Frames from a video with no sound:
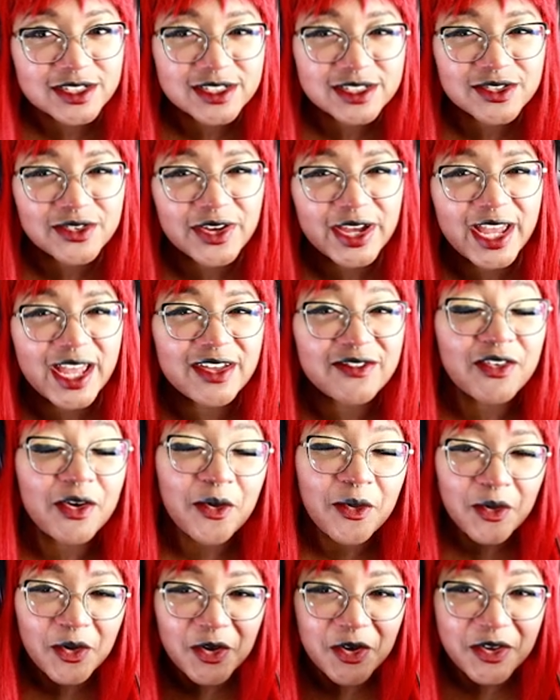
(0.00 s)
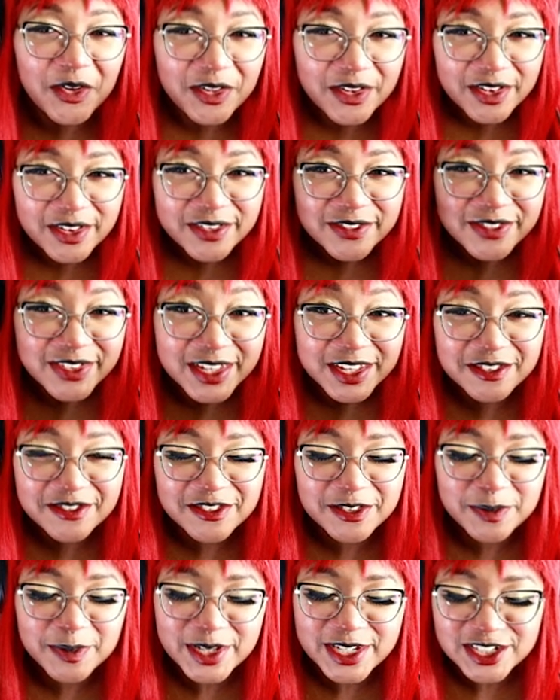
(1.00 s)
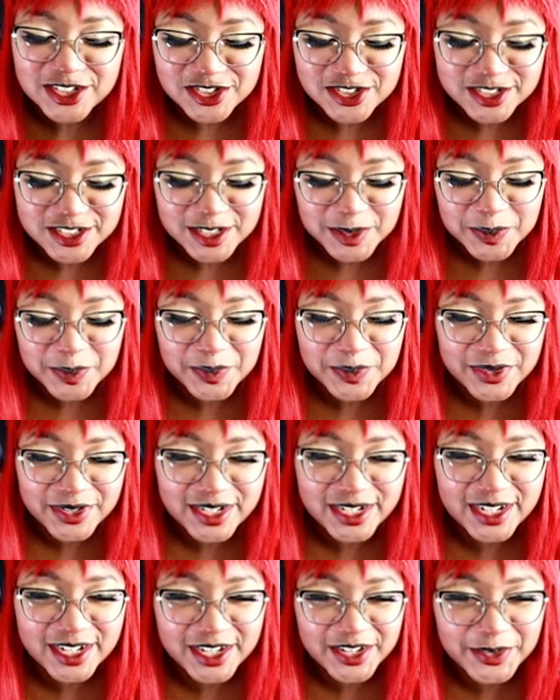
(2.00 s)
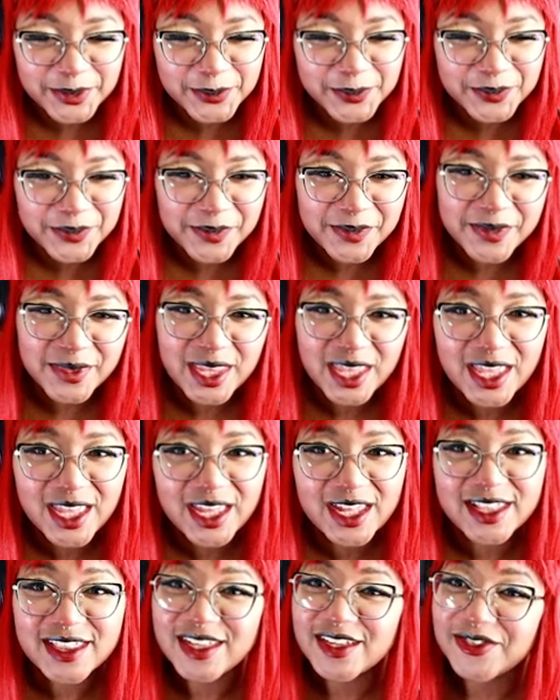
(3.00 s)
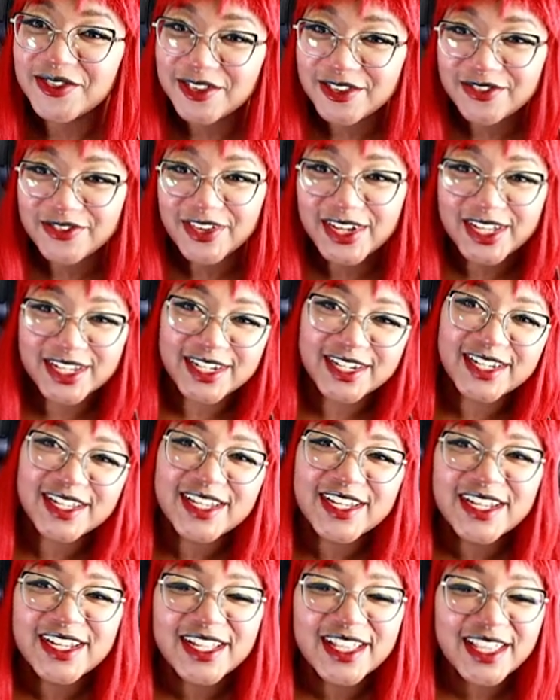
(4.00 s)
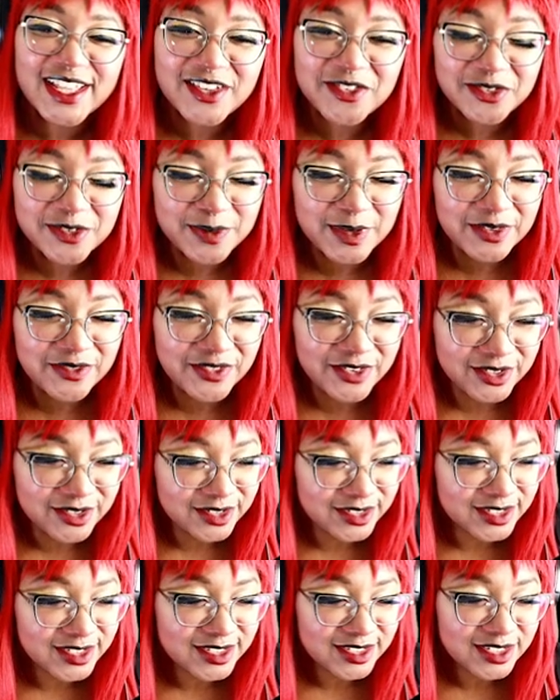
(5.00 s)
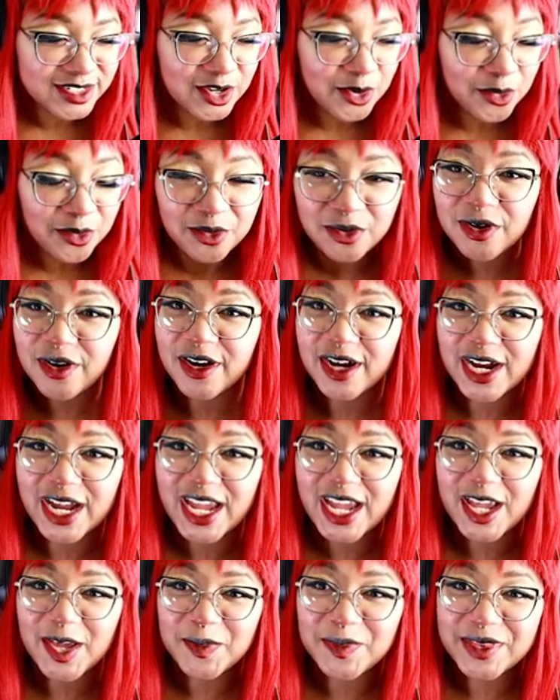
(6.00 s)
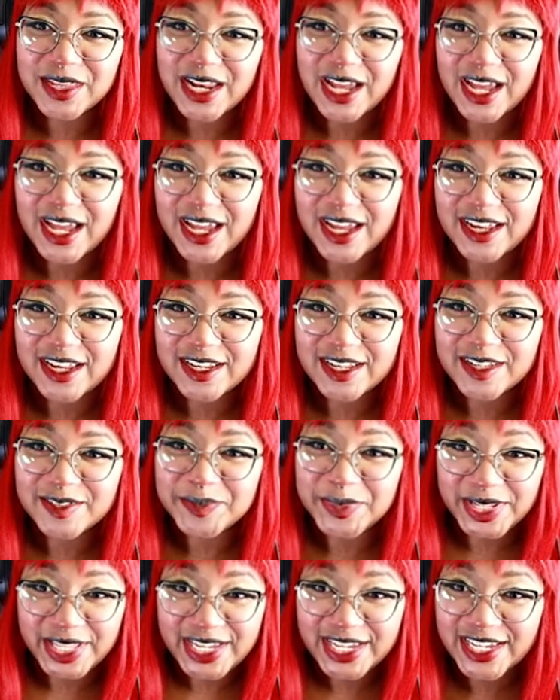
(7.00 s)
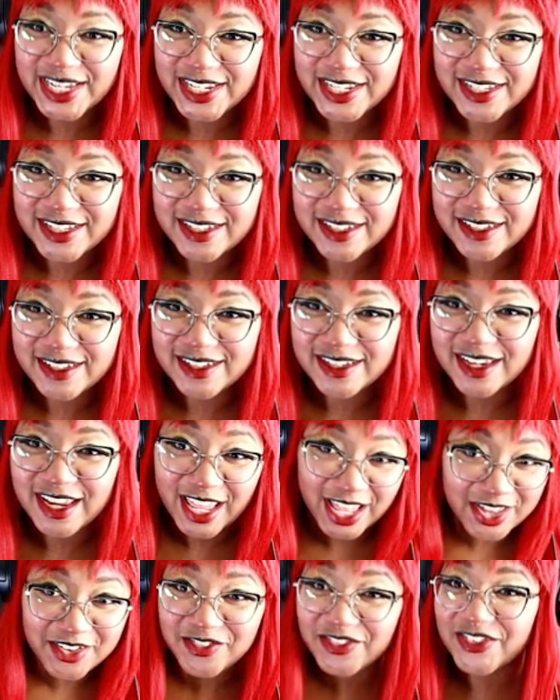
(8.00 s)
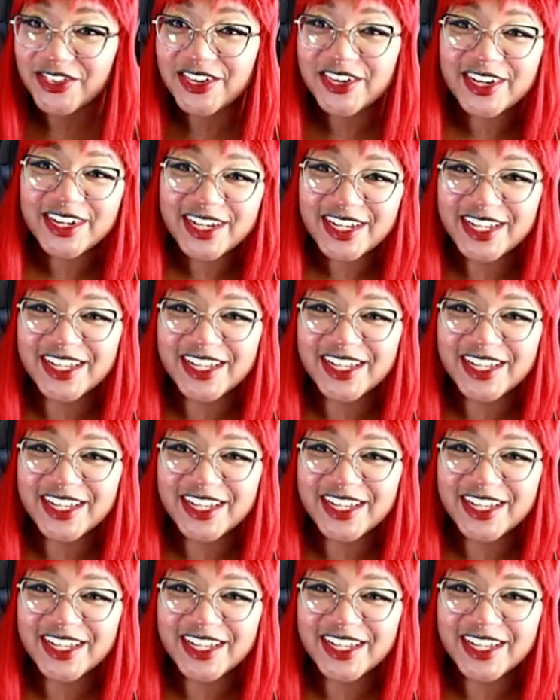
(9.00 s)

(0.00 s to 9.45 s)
just so I have all of the information. But this was fun. This was my first horror game that I played ever.